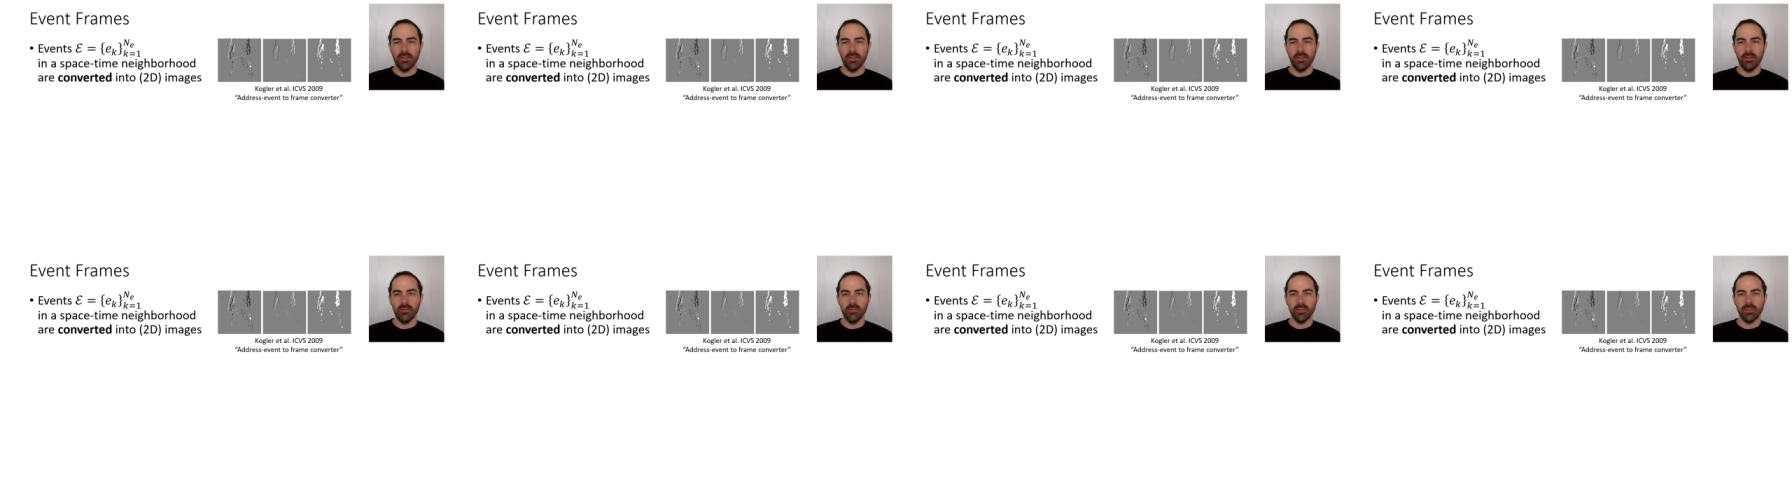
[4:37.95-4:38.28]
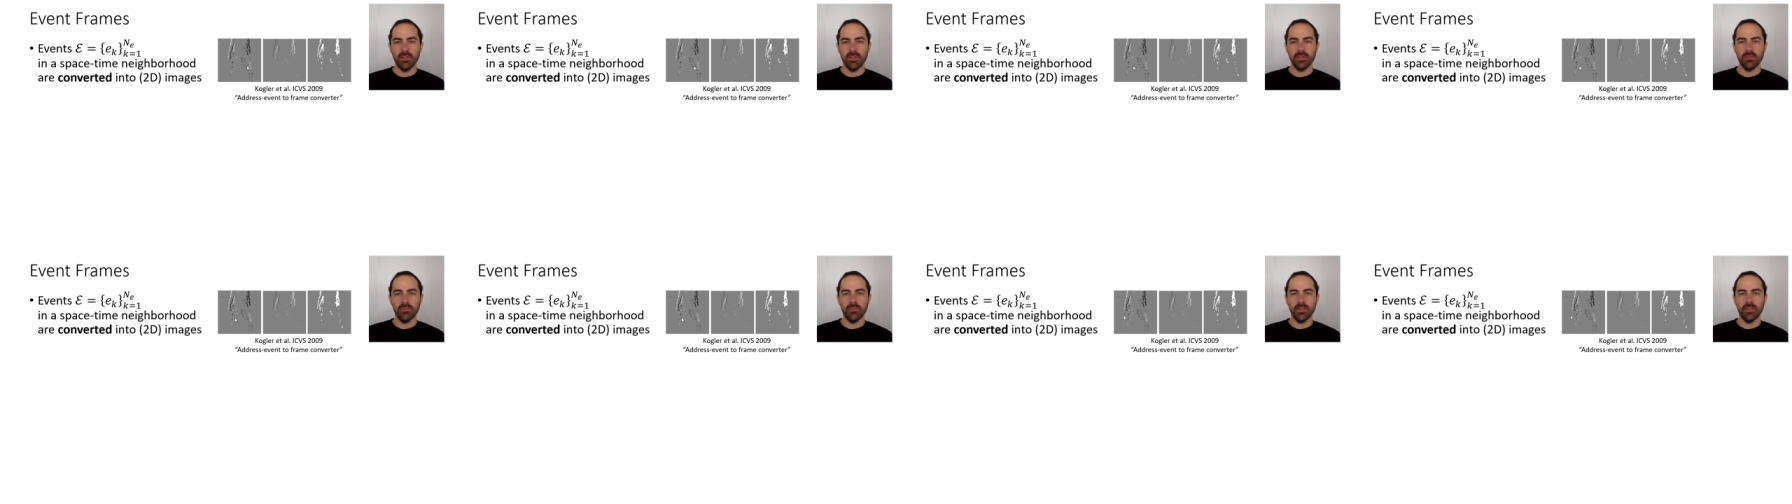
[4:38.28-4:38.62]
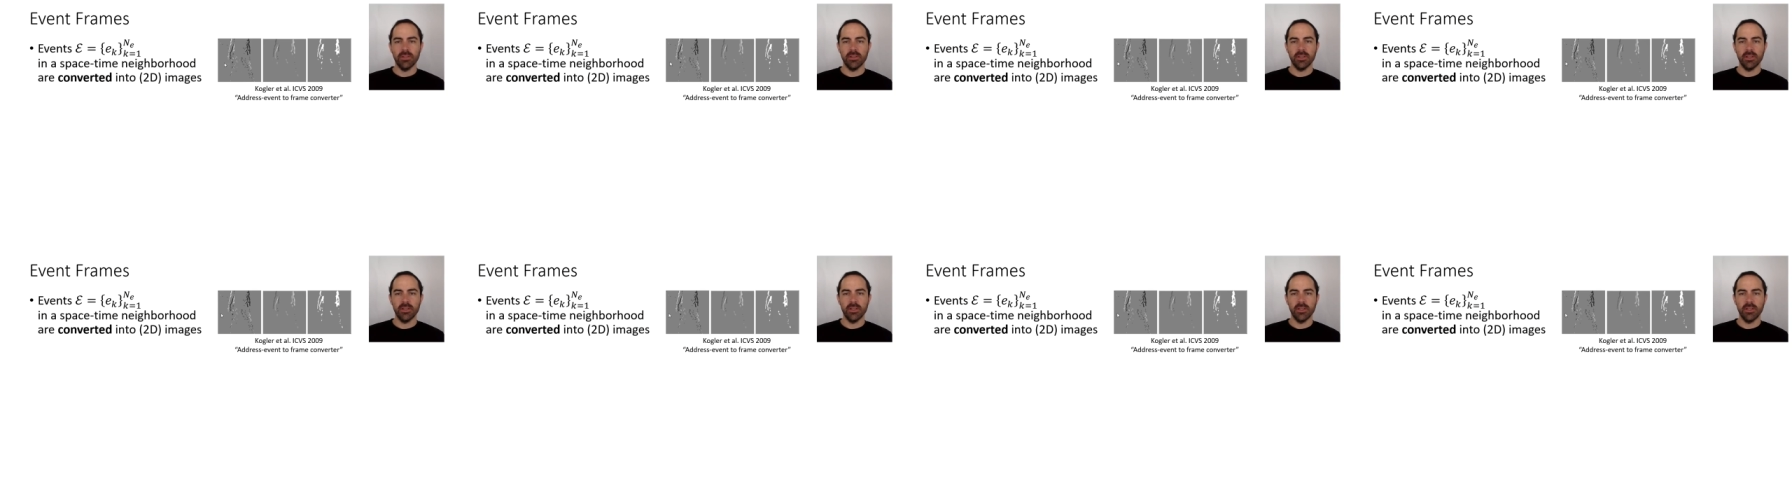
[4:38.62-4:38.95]
images.
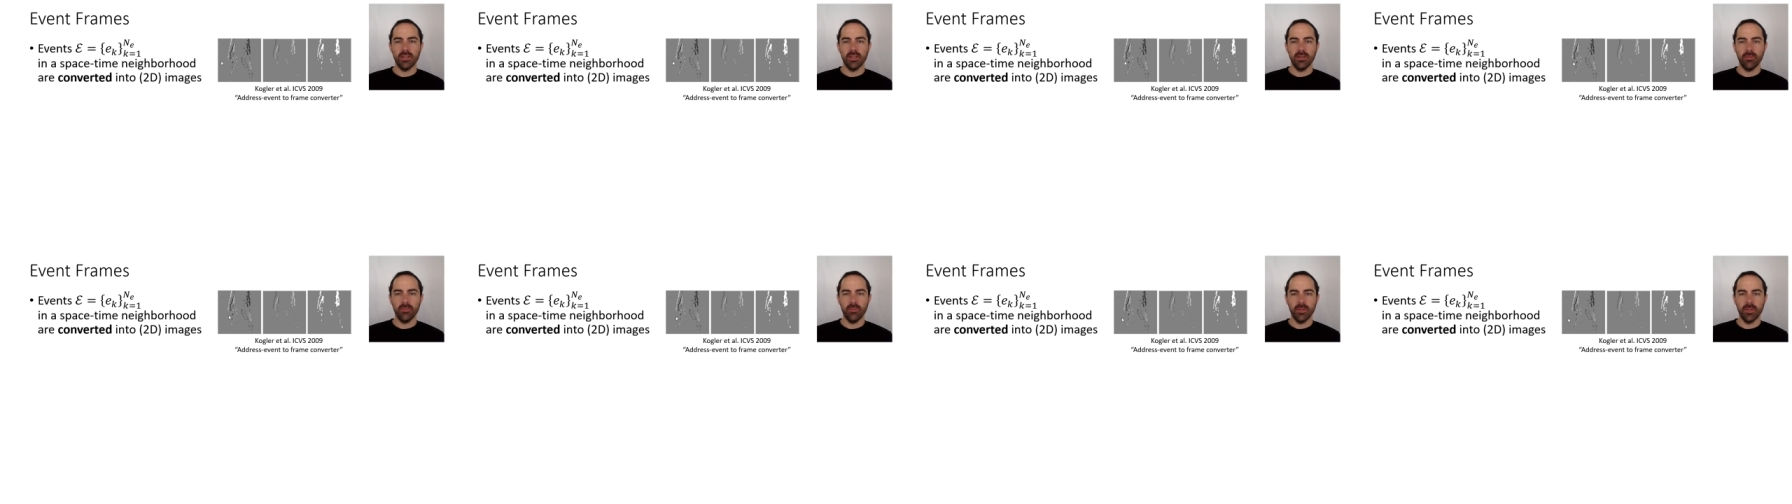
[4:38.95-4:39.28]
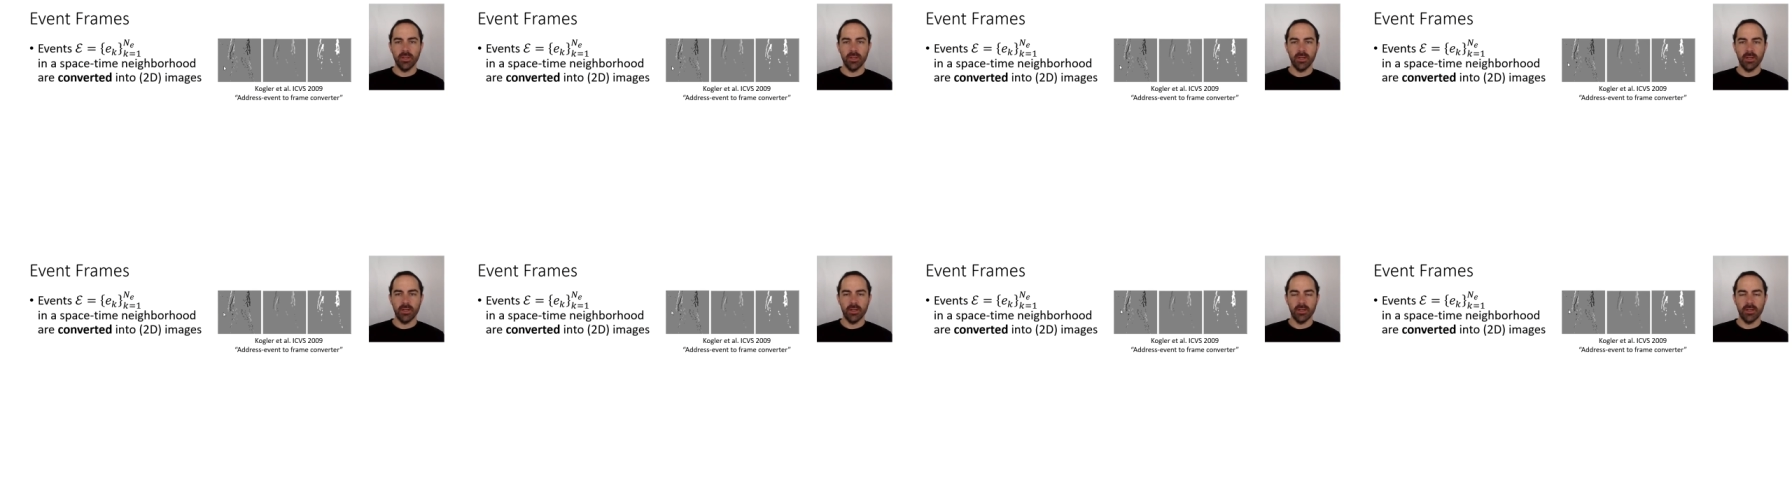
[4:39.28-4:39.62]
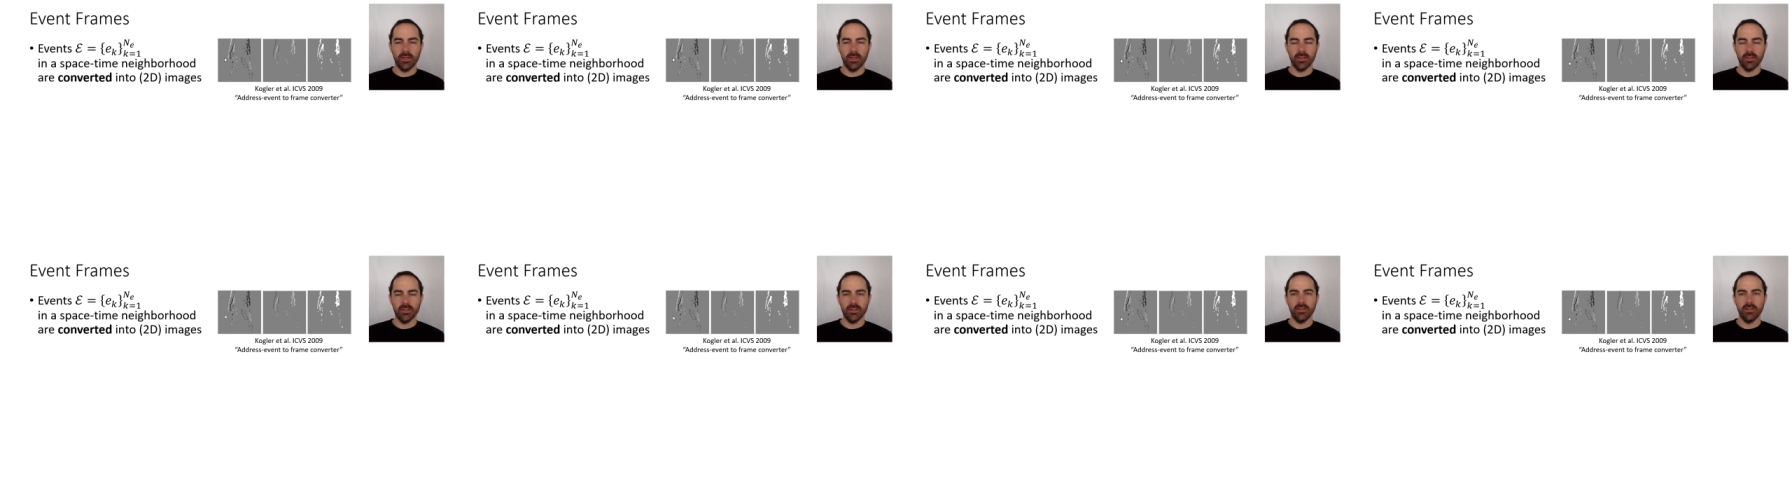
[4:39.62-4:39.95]
Basically, we
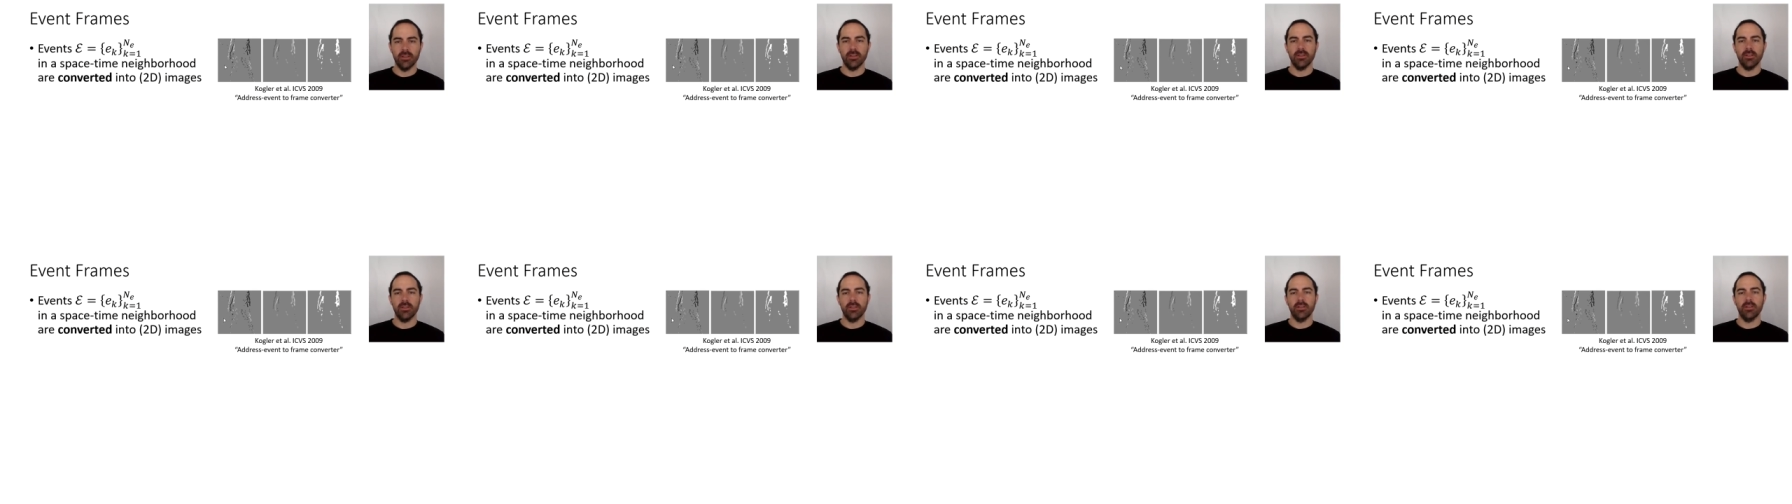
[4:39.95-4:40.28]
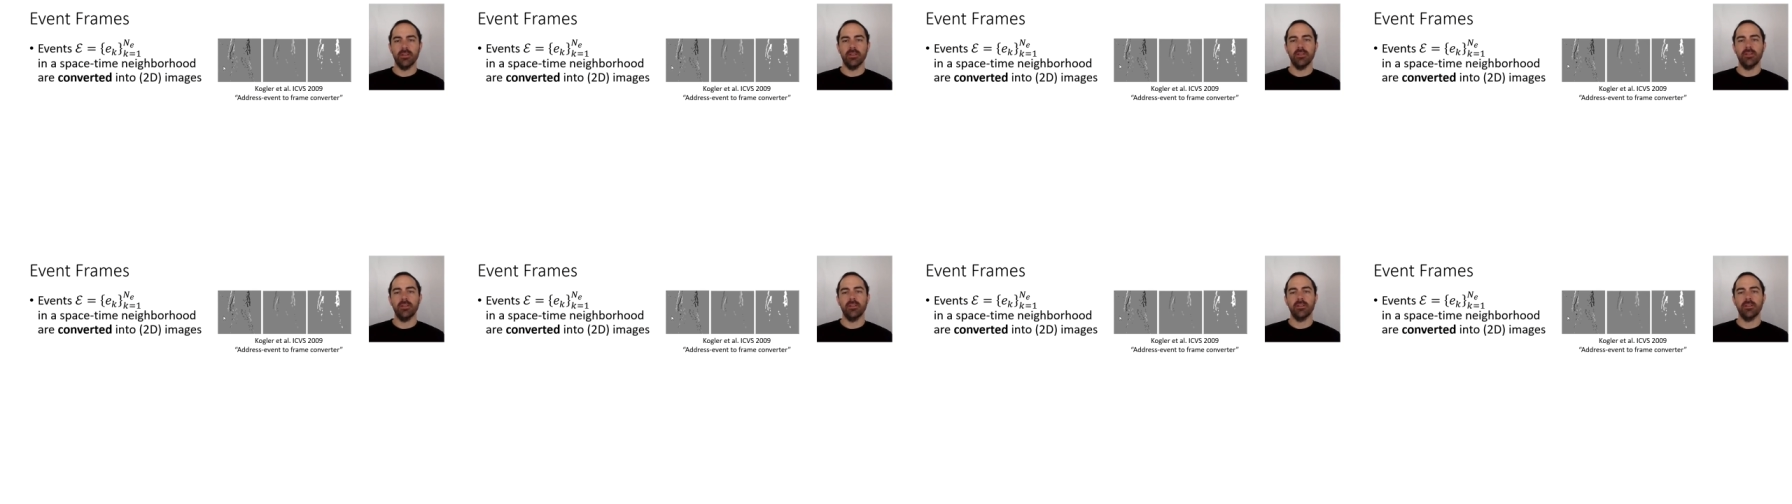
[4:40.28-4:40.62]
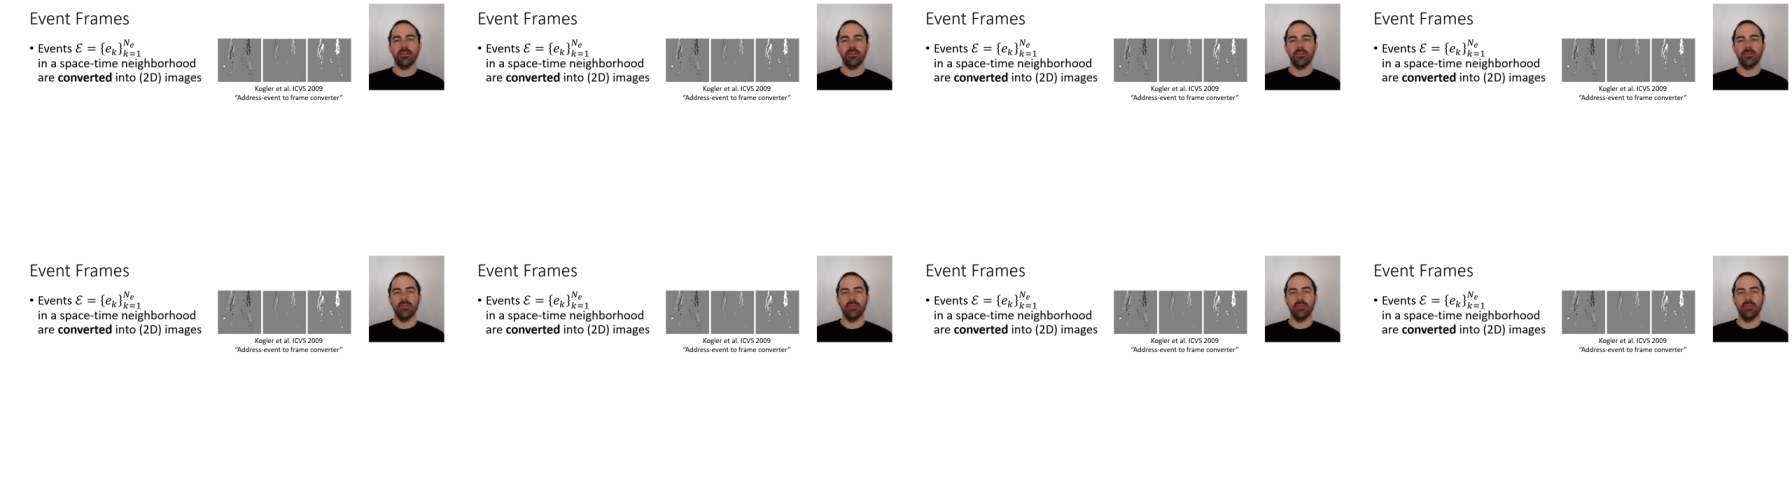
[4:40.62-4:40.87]
are uh,